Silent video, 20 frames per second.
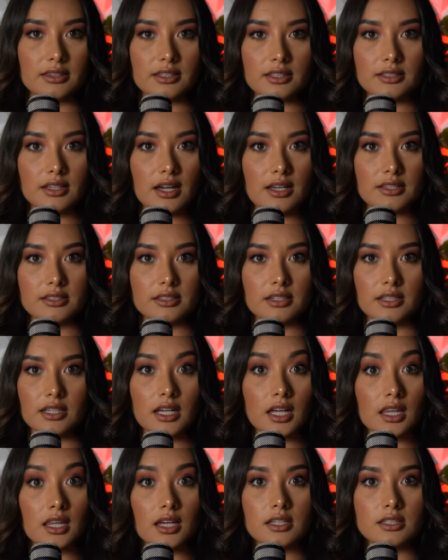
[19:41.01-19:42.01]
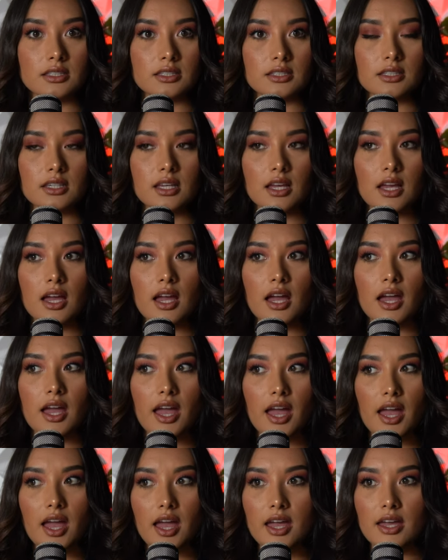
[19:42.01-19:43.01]
this guy's gonna kill us.
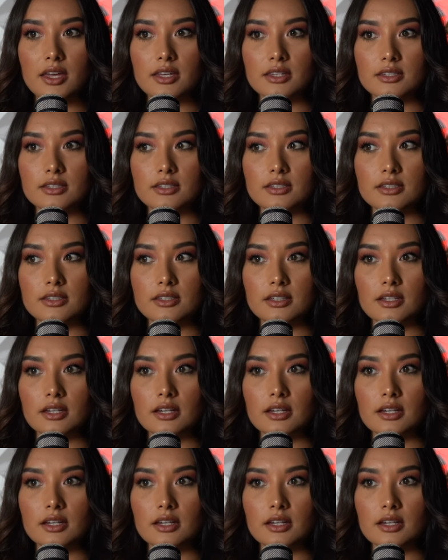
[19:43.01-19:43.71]
And